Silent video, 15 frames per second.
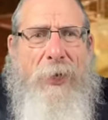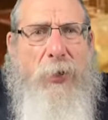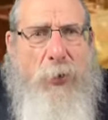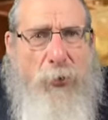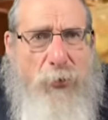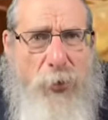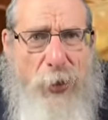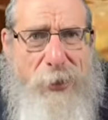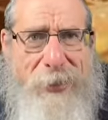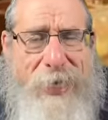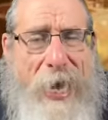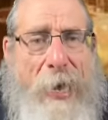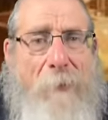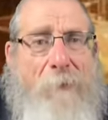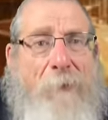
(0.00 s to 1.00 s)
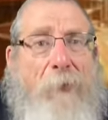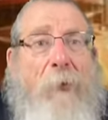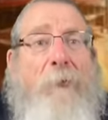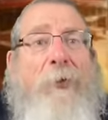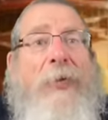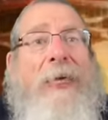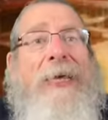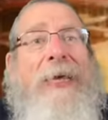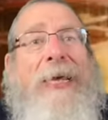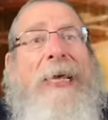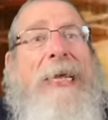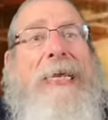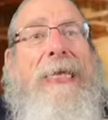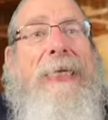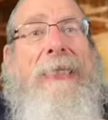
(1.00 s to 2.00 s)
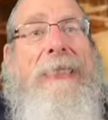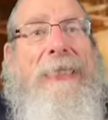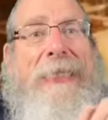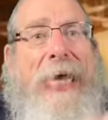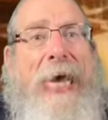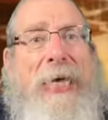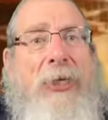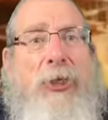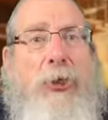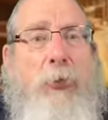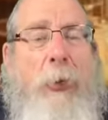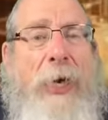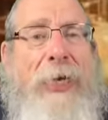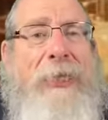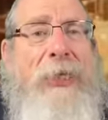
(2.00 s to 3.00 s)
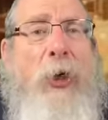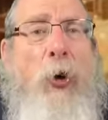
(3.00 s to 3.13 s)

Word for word: You just came from the inner sanctuary, the